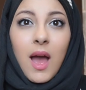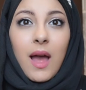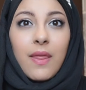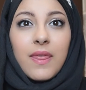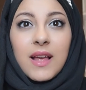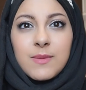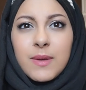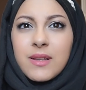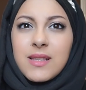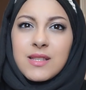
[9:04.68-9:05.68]
and that's
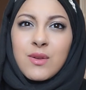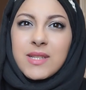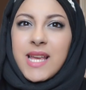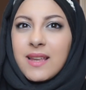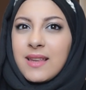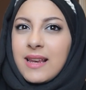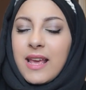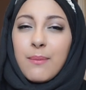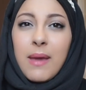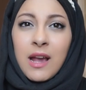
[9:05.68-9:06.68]
because it's not technically
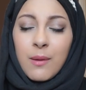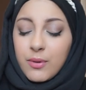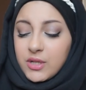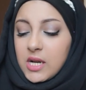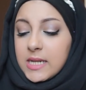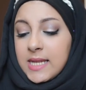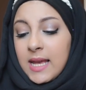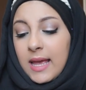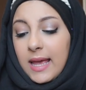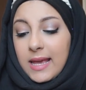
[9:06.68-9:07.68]
a makeup product,
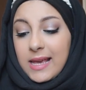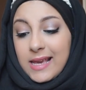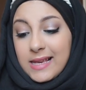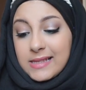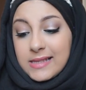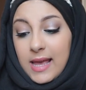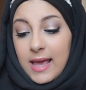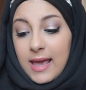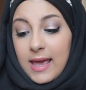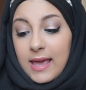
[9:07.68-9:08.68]
it is
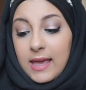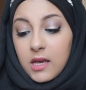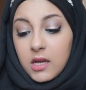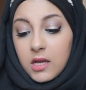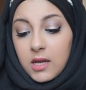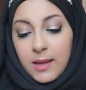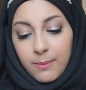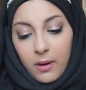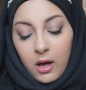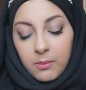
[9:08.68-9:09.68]
a lip
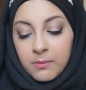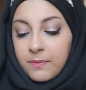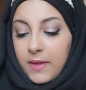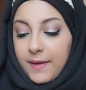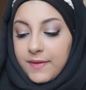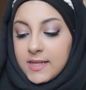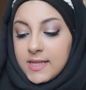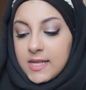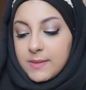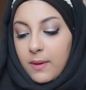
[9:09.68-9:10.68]
balm, and this
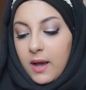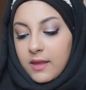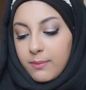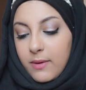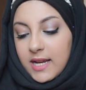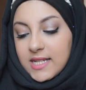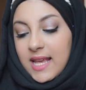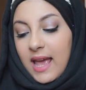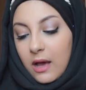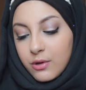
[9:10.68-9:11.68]
is by the brand
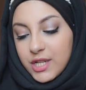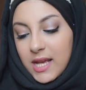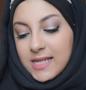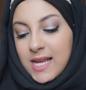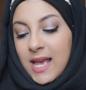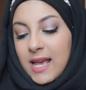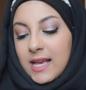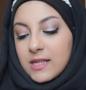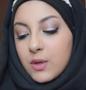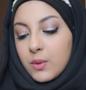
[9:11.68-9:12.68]
Cowshed.
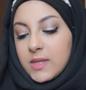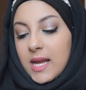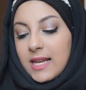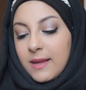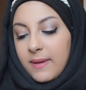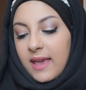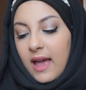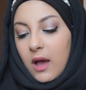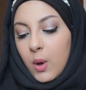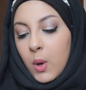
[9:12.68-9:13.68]
It's called Lippy
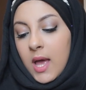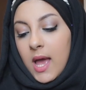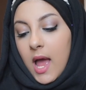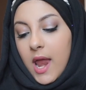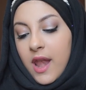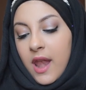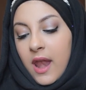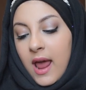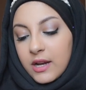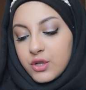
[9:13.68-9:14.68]
Cow
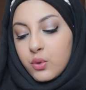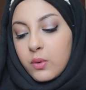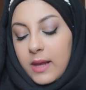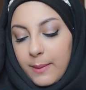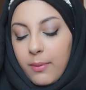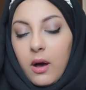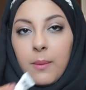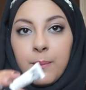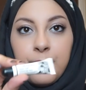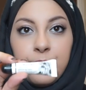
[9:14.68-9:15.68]
Natural Lip Balm.